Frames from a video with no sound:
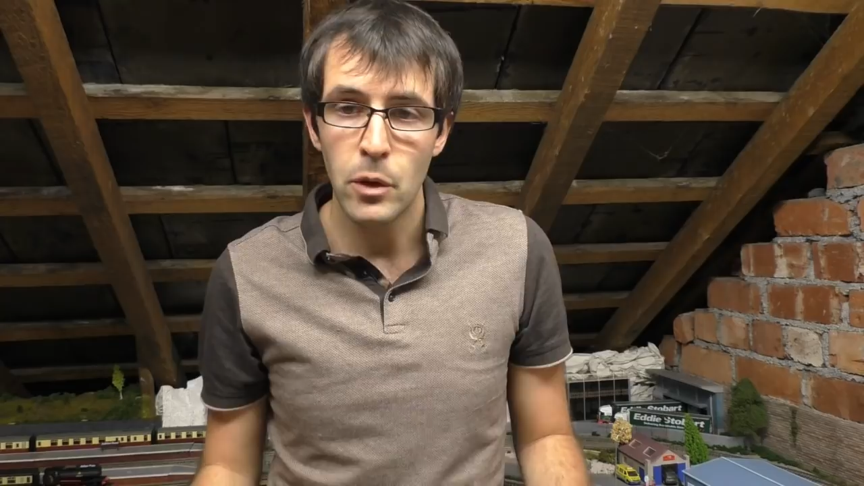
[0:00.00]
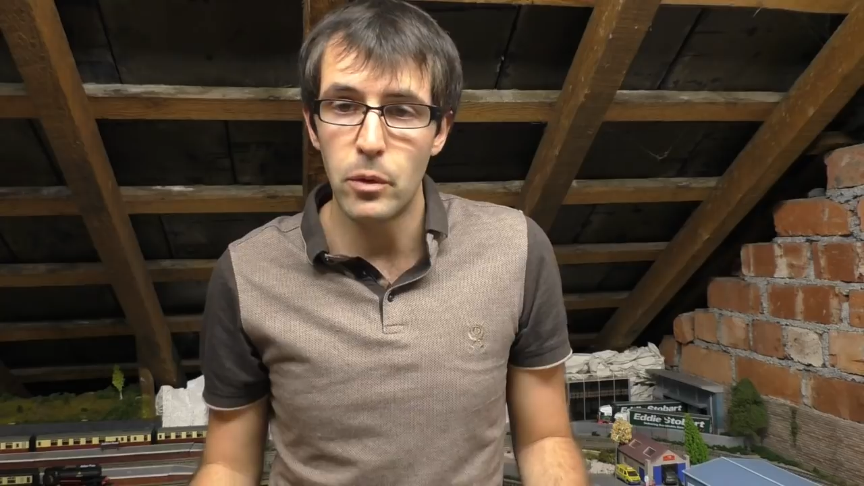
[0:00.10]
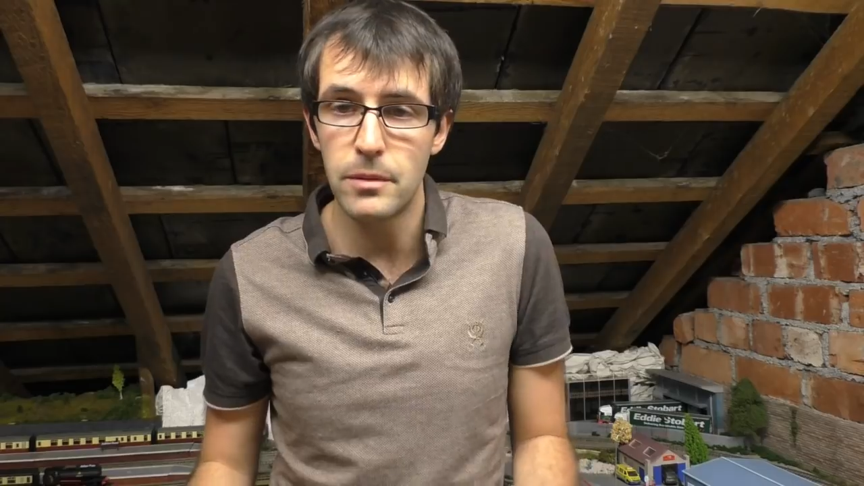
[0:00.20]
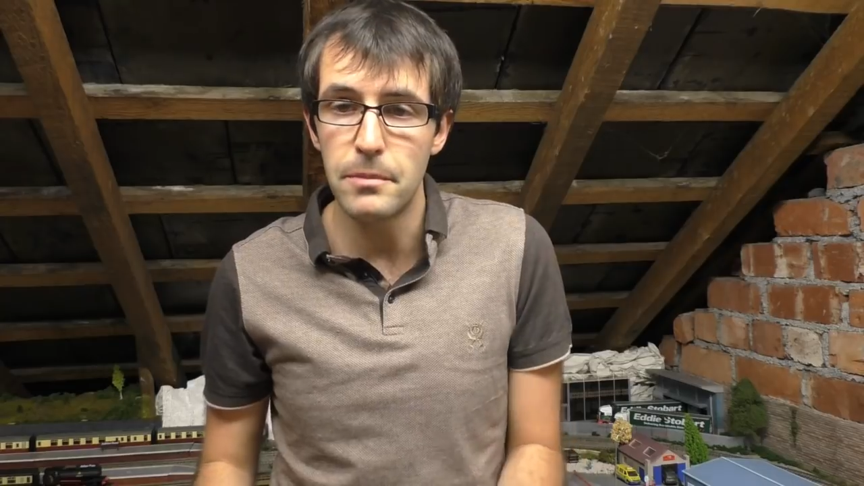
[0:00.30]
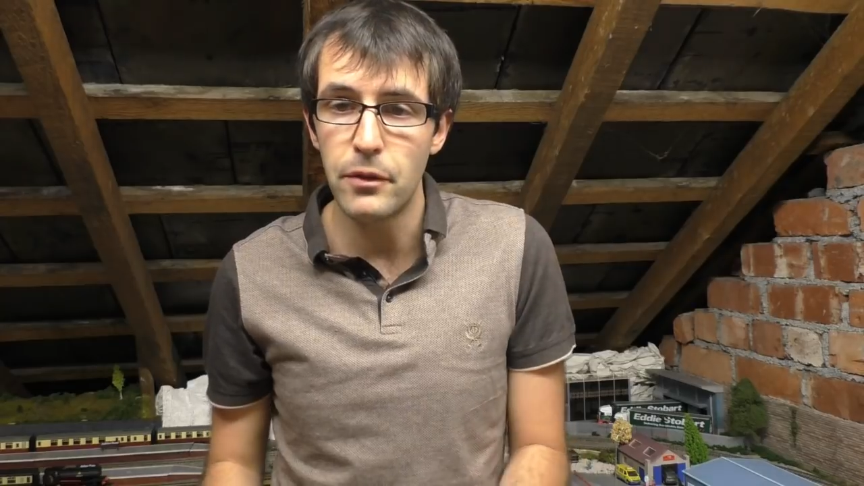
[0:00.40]

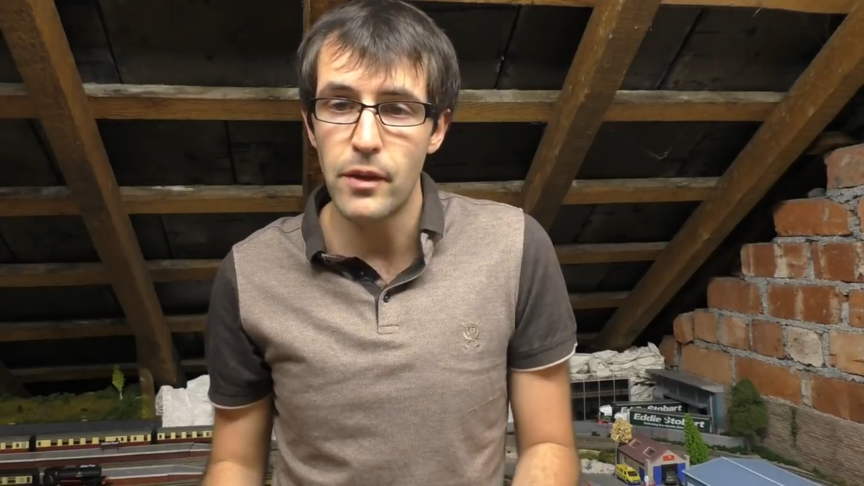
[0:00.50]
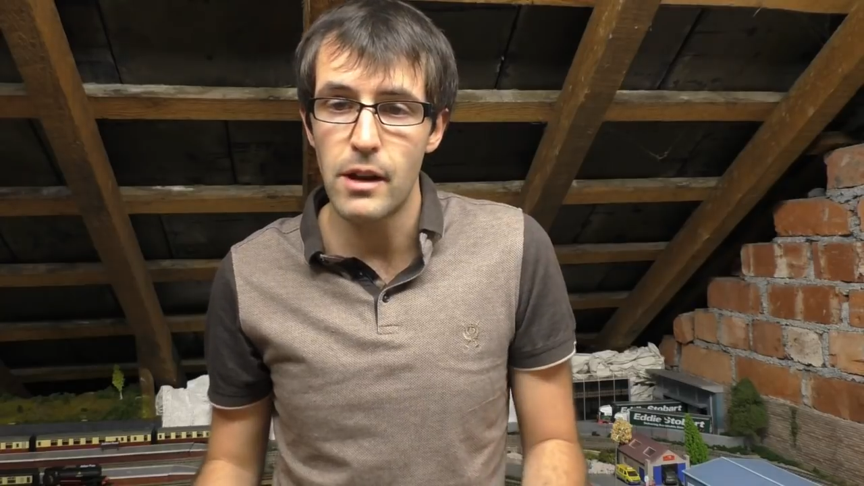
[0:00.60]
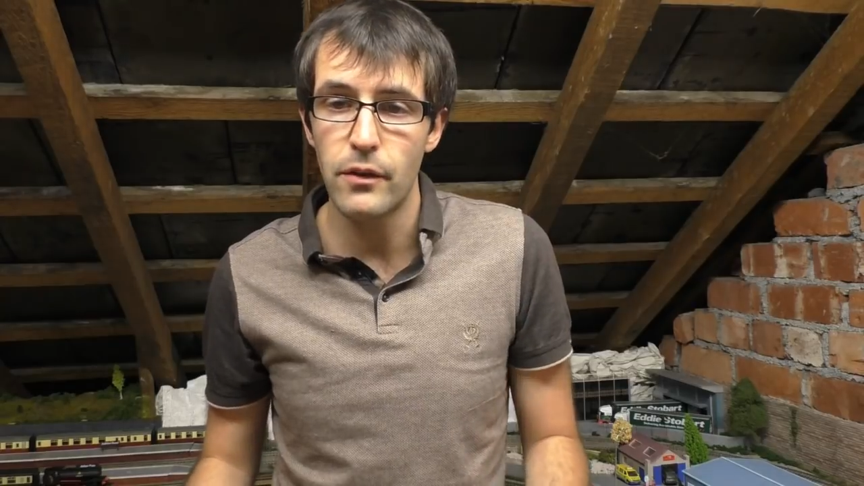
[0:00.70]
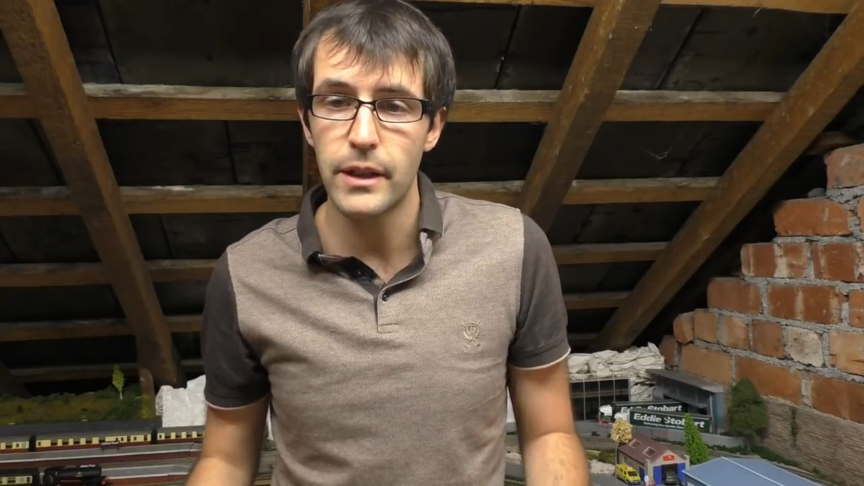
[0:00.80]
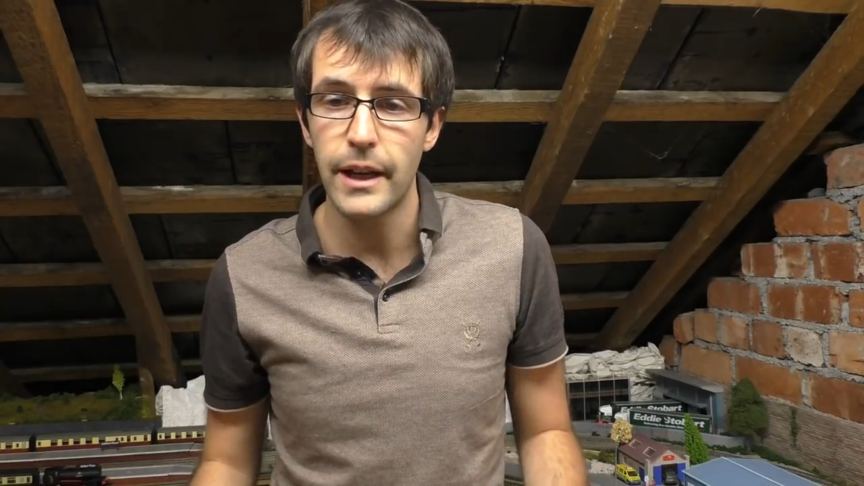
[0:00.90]
wouldn't be
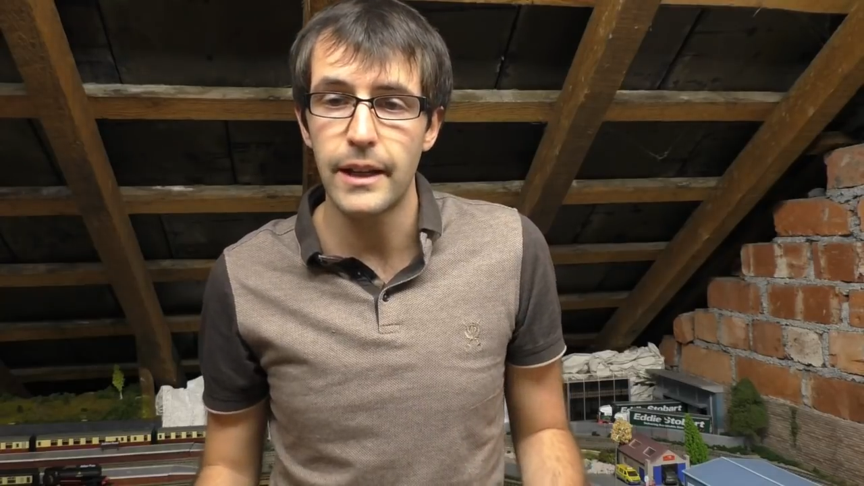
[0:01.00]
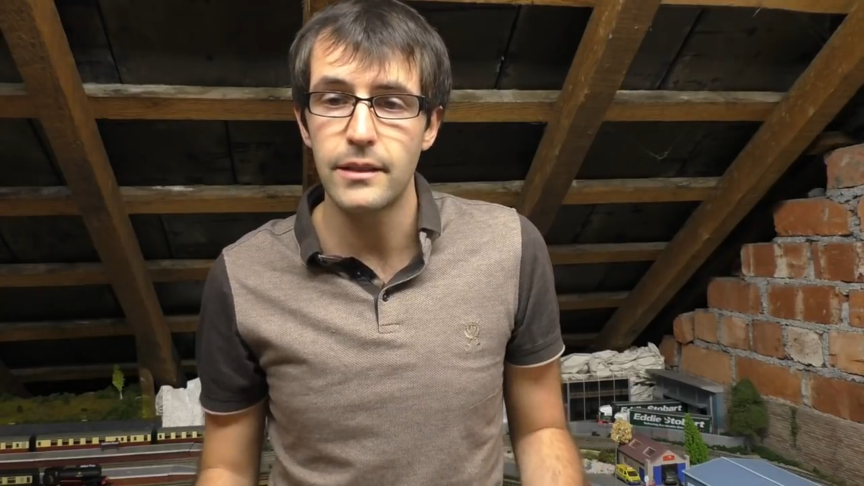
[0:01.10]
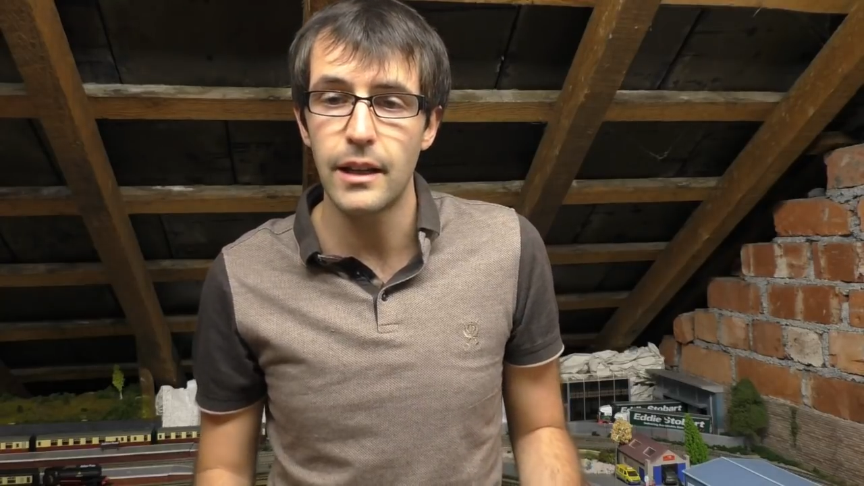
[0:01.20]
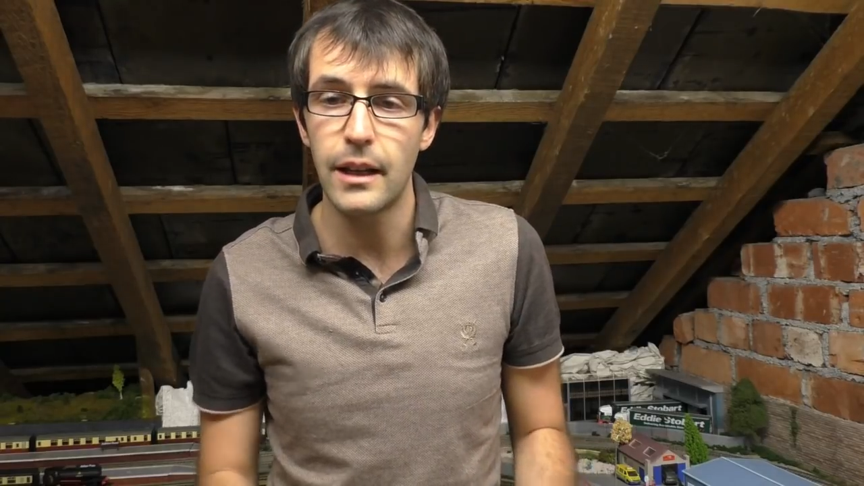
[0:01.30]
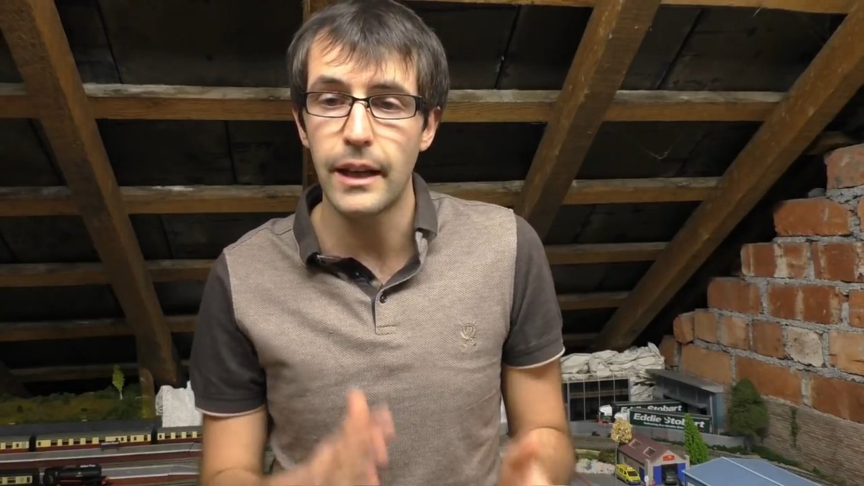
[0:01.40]
fair on the
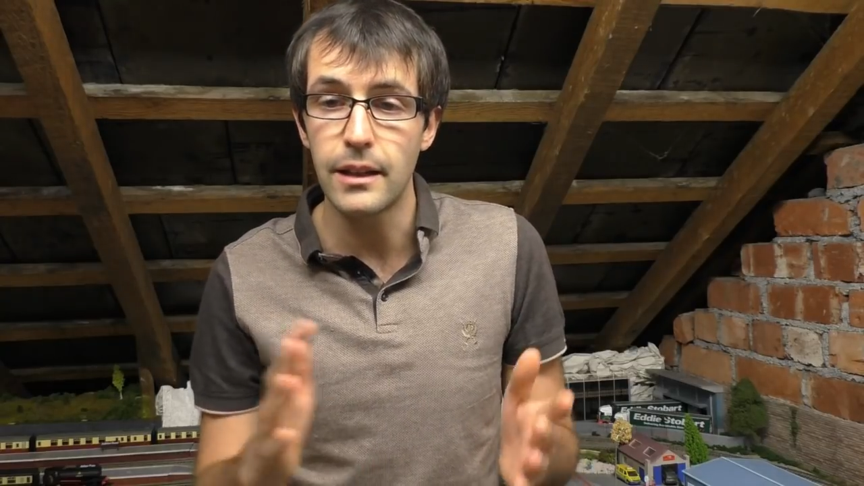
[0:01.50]
guys that